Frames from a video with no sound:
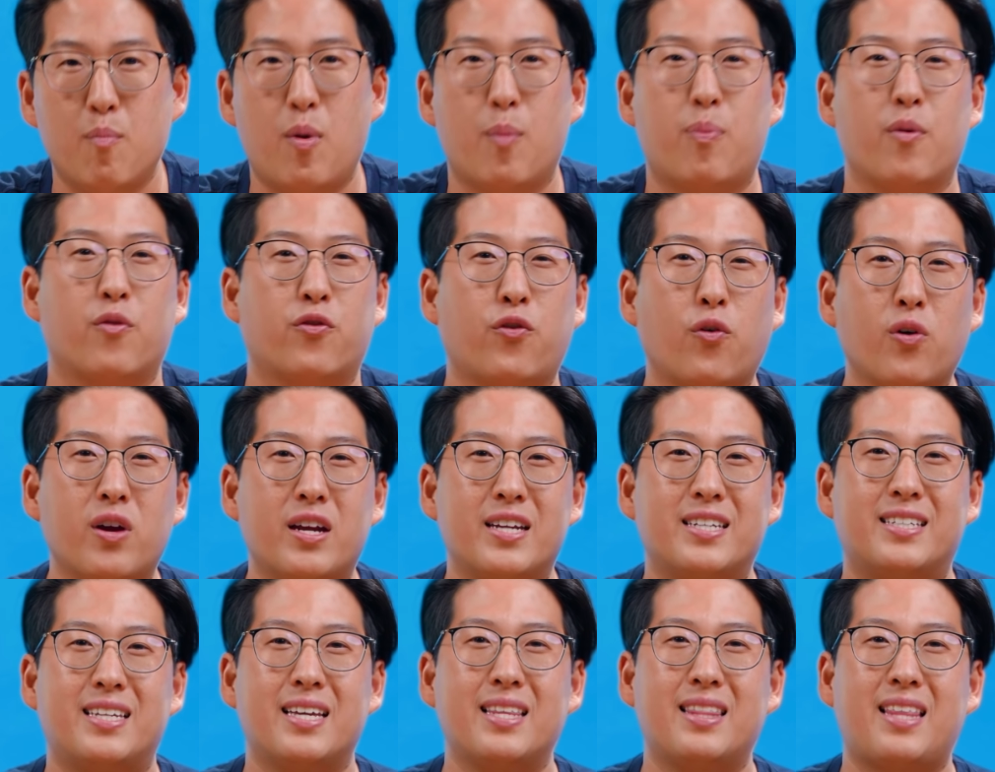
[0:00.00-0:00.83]
But before
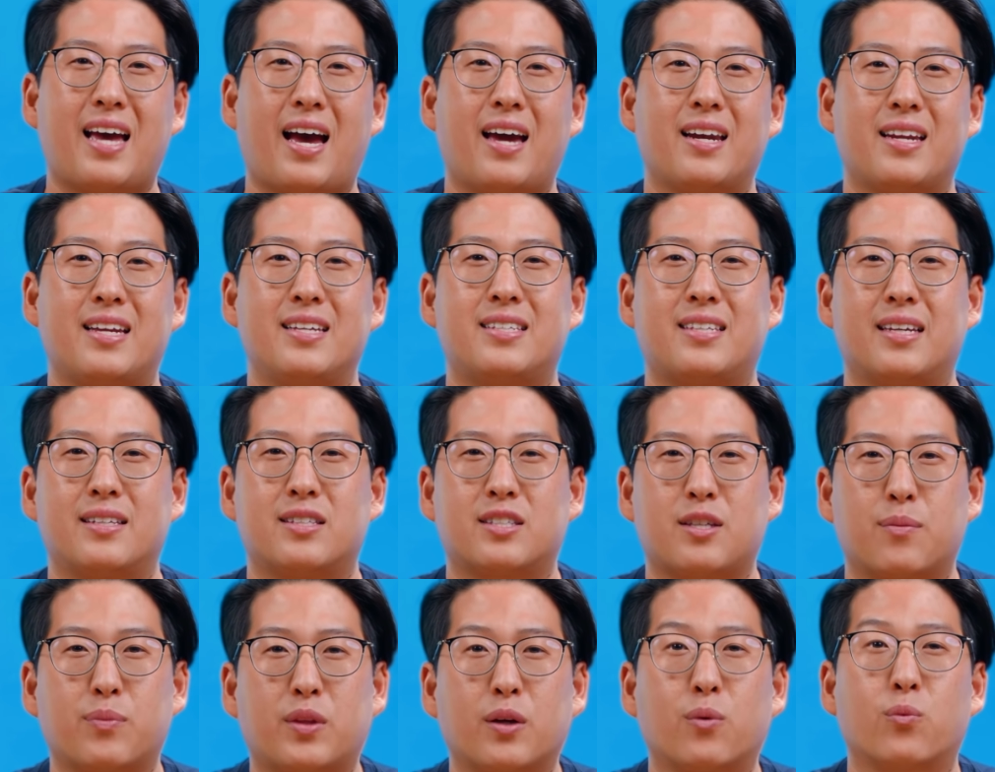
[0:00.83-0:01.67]
he did that, he said
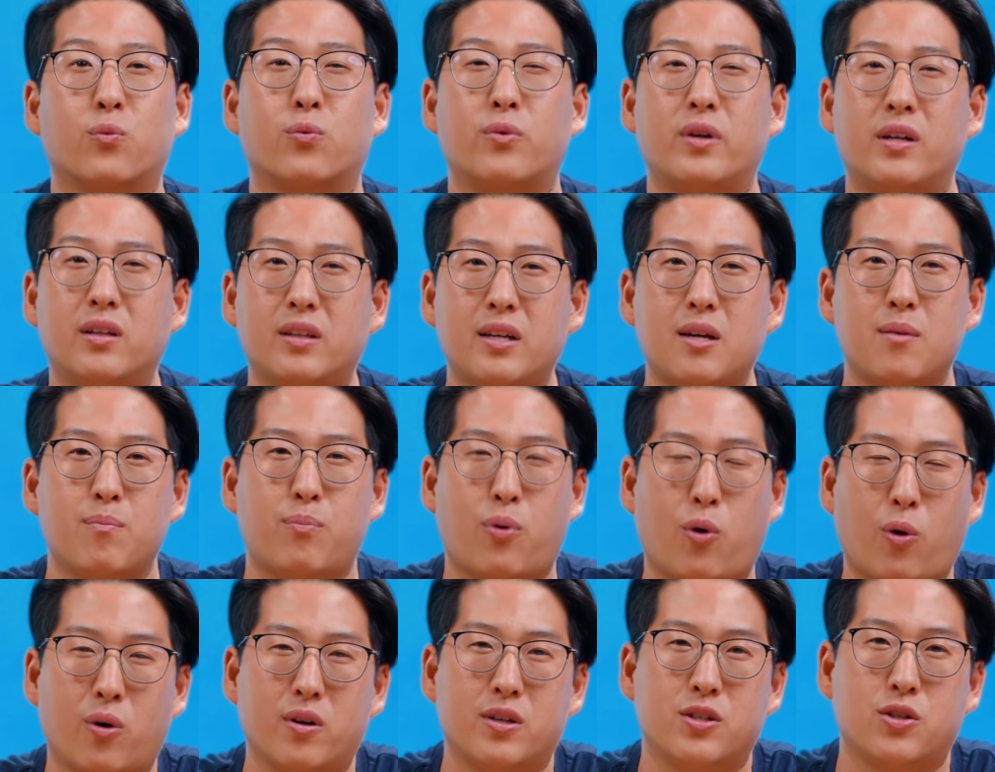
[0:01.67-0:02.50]
something really
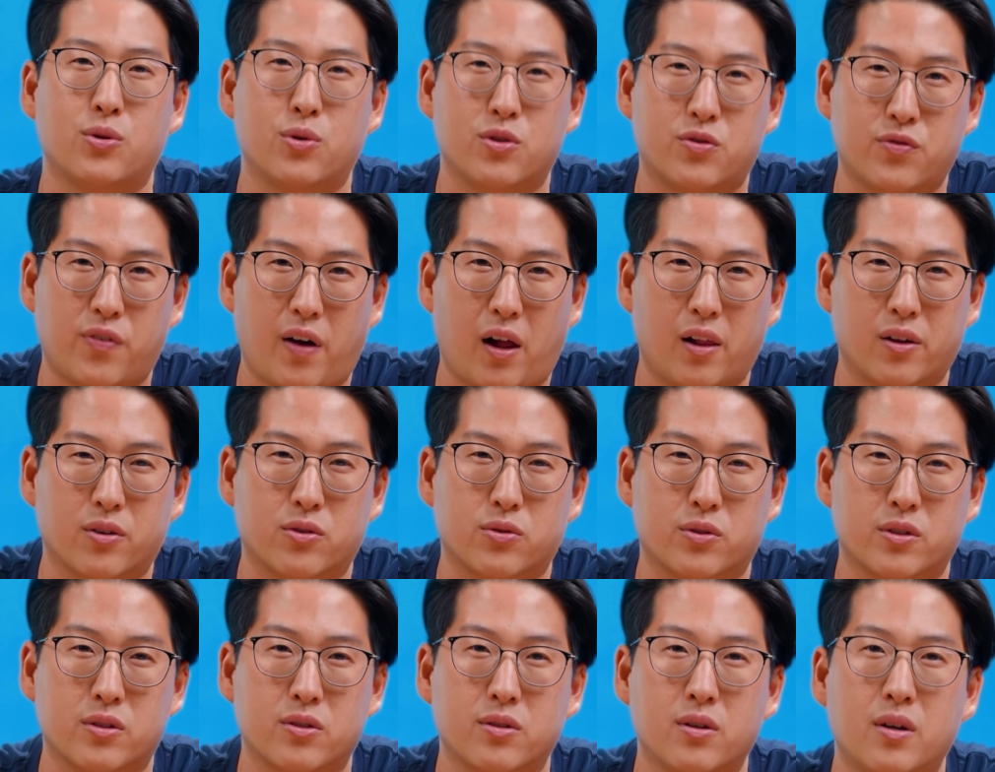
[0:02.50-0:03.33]
important to his
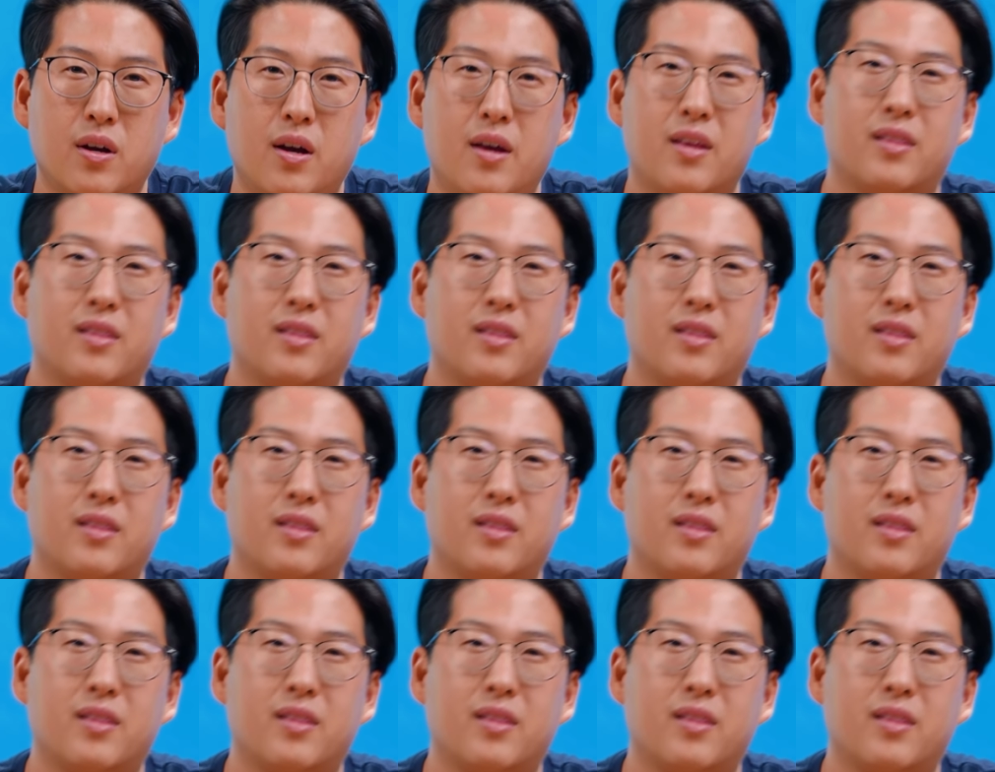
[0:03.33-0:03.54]
followers.